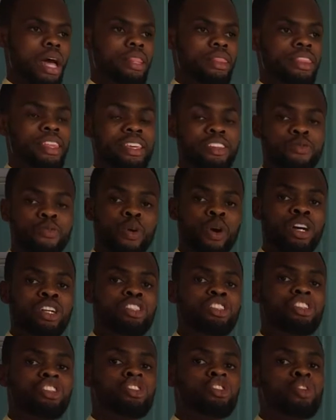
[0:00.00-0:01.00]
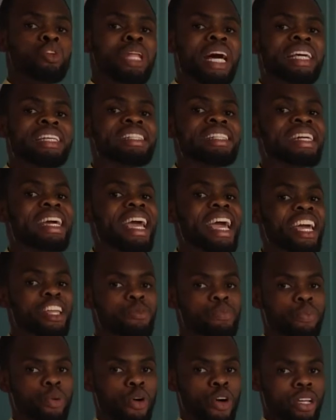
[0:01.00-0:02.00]
This point is known as the
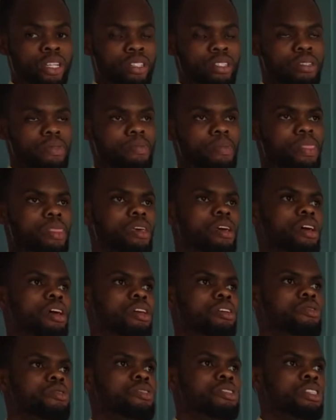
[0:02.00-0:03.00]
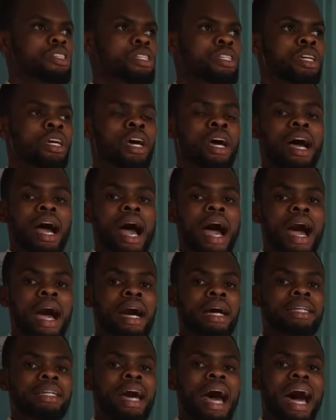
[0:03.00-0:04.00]
end point, you see,
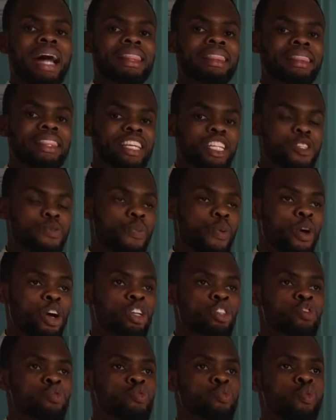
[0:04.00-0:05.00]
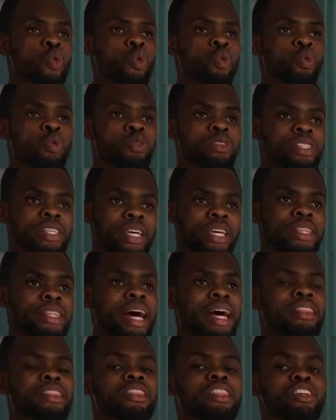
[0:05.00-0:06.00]
and at this point we will say
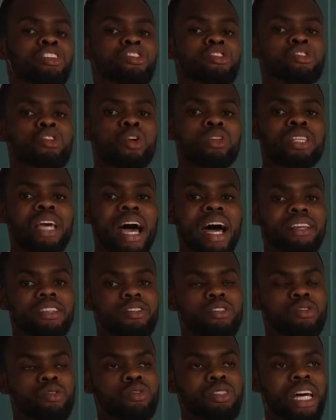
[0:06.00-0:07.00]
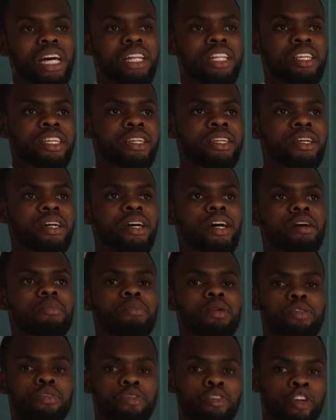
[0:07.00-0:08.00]
that the salt has totally
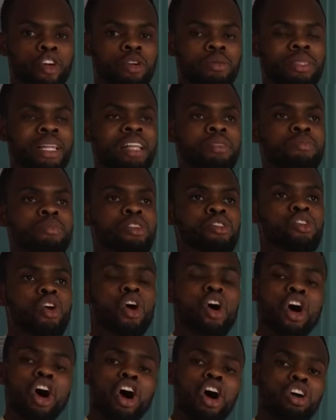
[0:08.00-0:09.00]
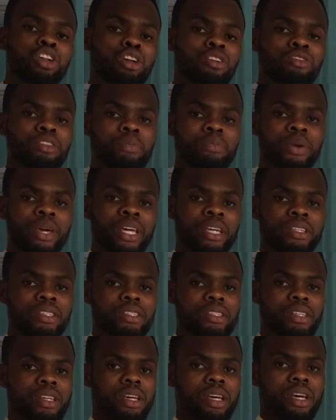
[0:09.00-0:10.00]
been formed. That means all of the
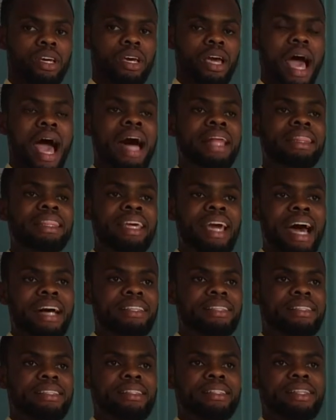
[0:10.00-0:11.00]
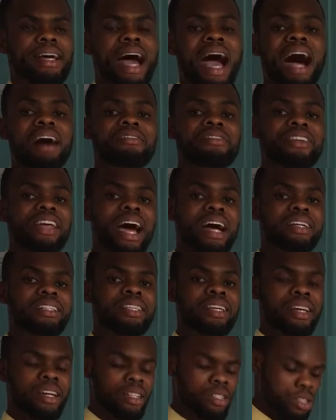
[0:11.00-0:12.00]
base and the acid have
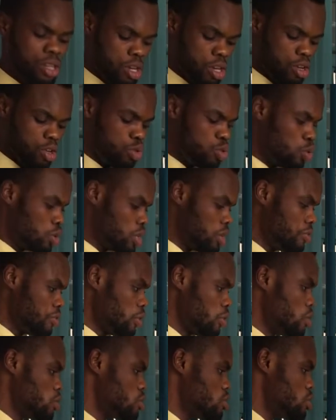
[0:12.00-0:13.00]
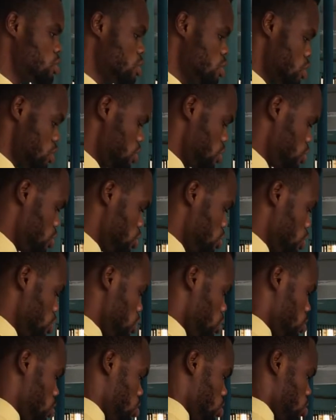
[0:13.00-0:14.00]
reacted to give us
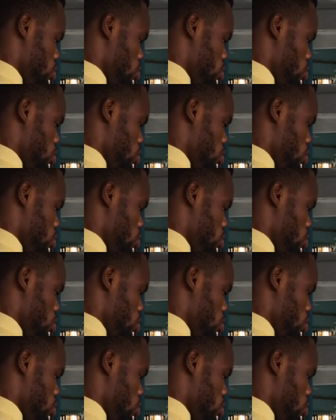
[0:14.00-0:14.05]
your